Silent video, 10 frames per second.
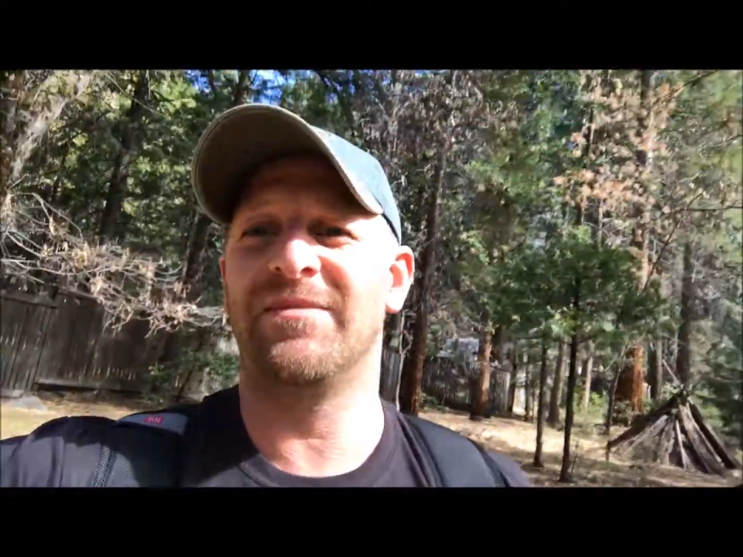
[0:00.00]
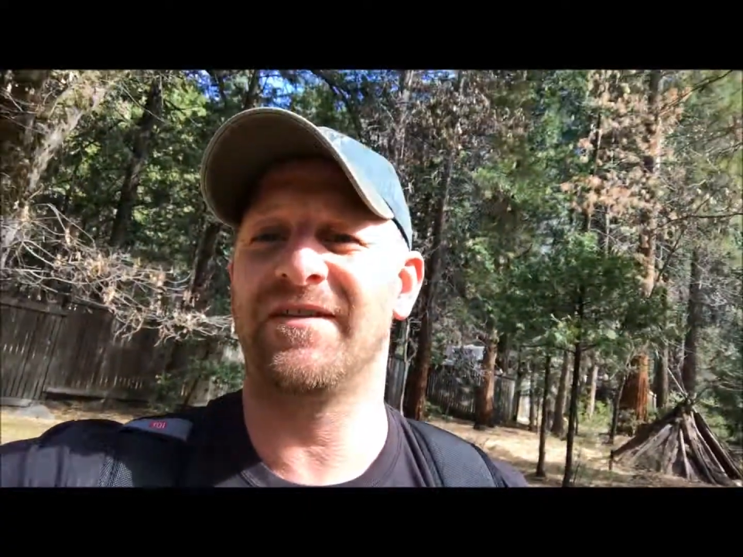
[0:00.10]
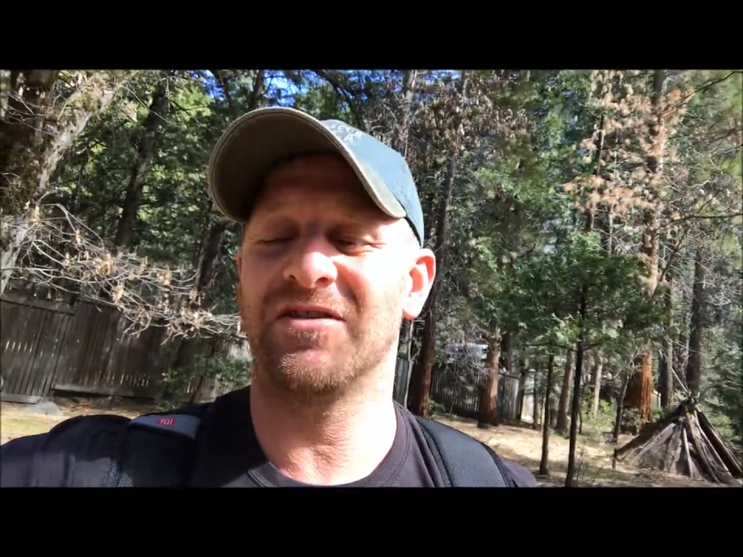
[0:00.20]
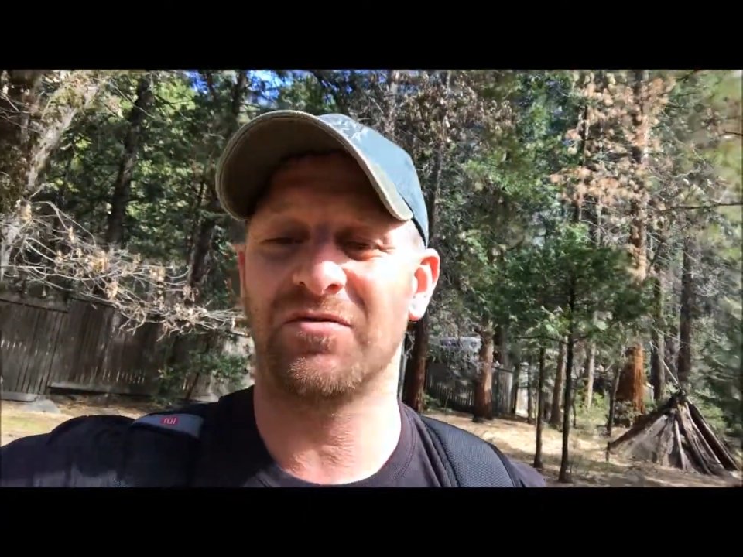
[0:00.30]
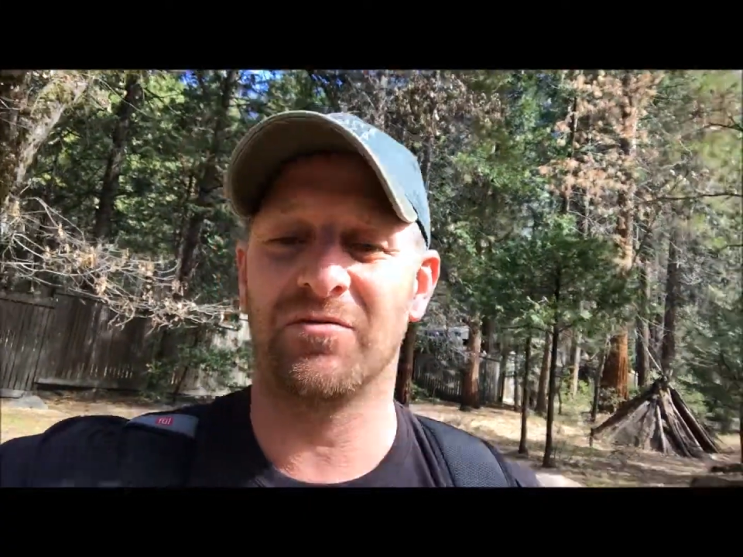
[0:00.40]

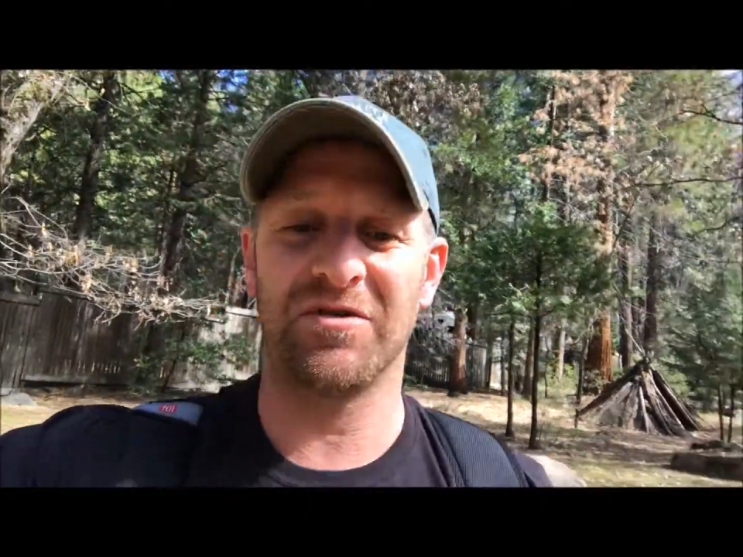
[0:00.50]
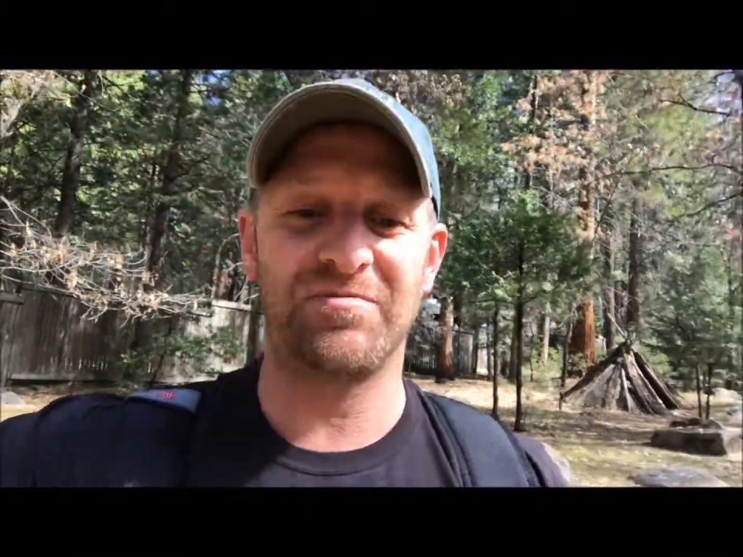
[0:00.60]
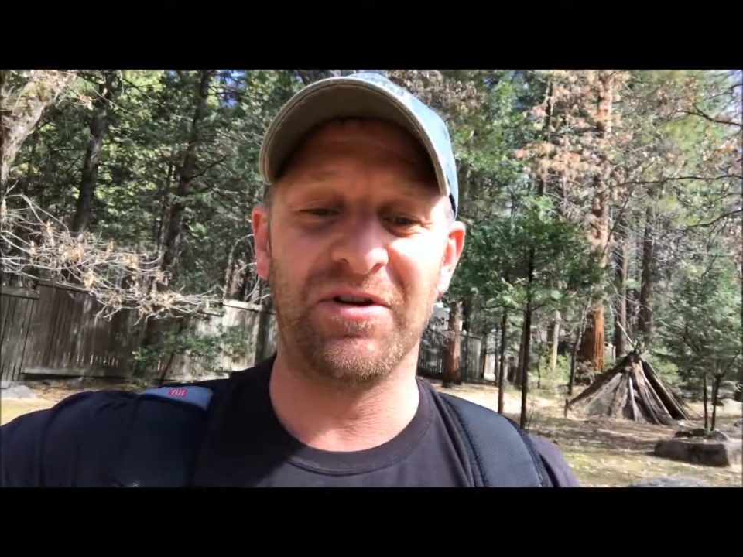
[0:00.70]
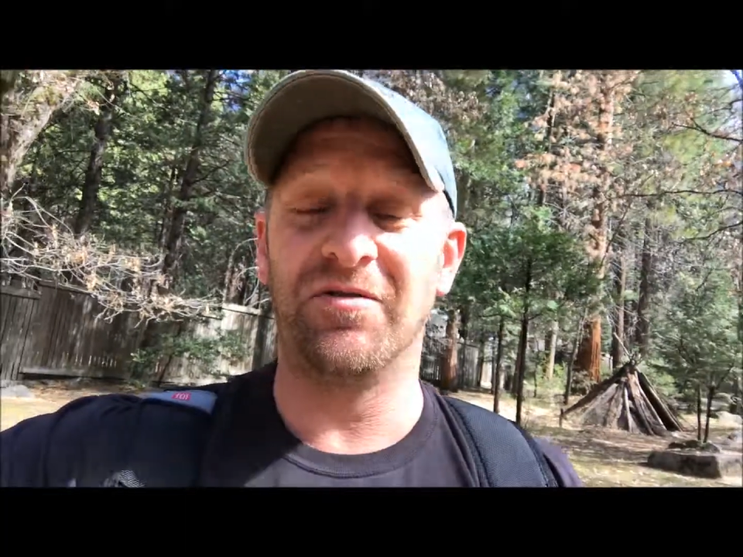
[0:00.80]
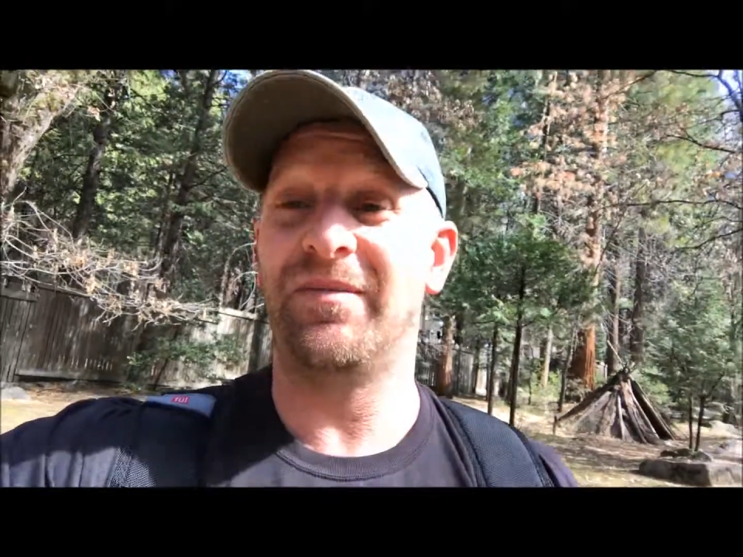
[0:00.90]
but this one was
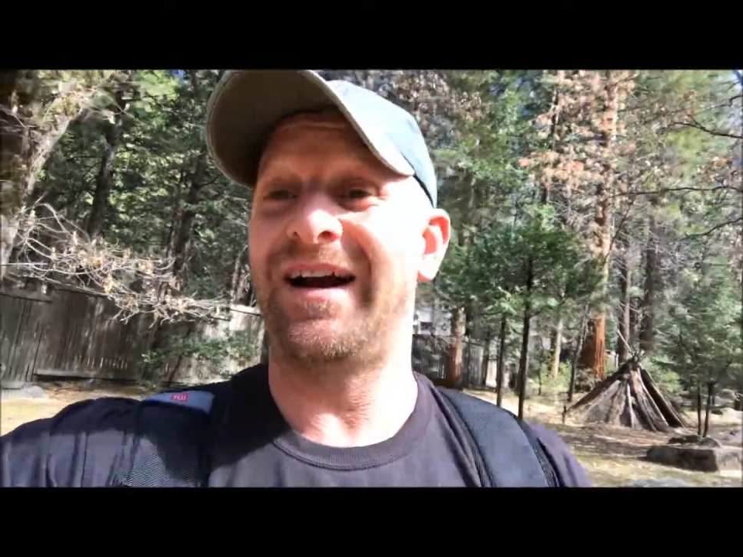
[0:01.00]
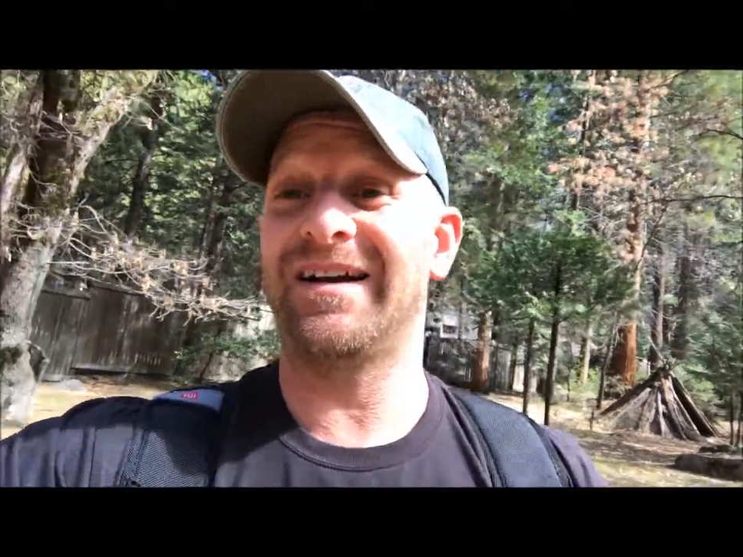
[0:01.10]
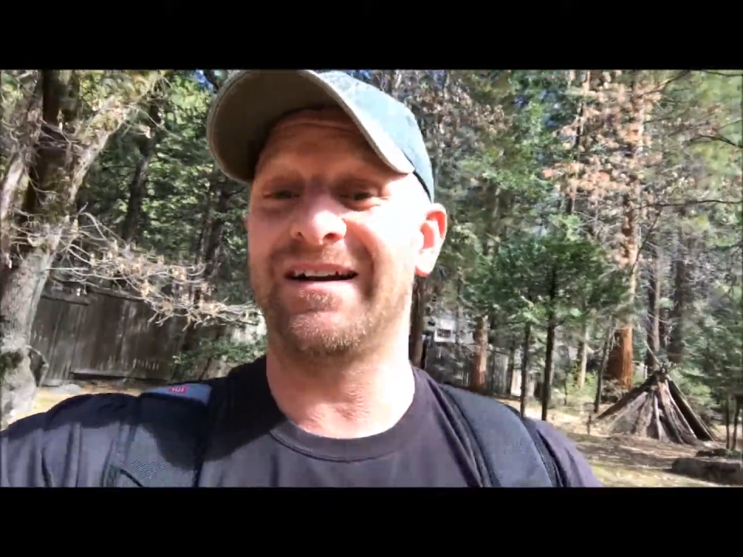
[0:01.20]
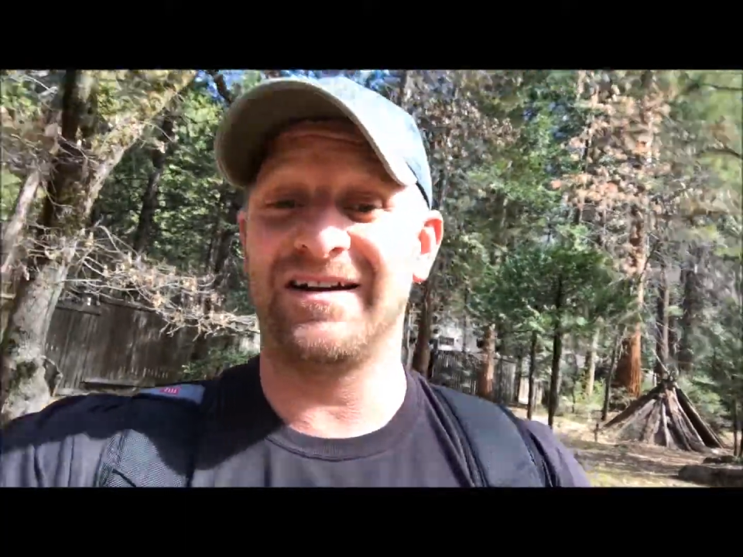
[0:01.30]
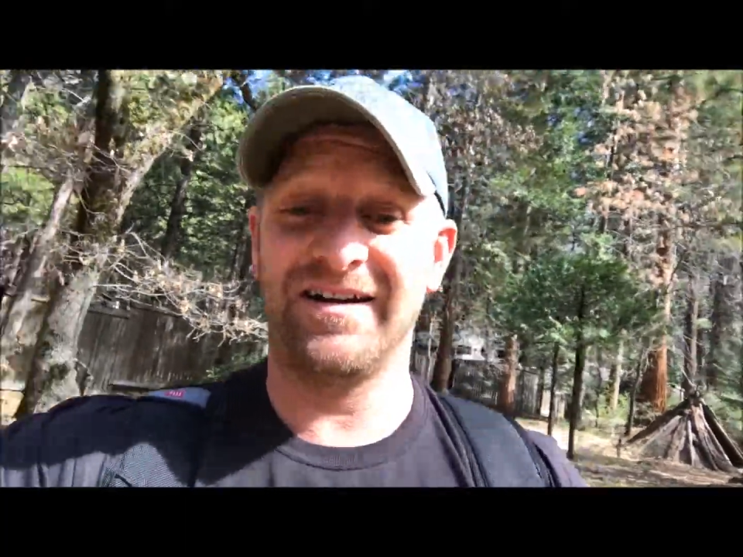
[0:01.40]
built back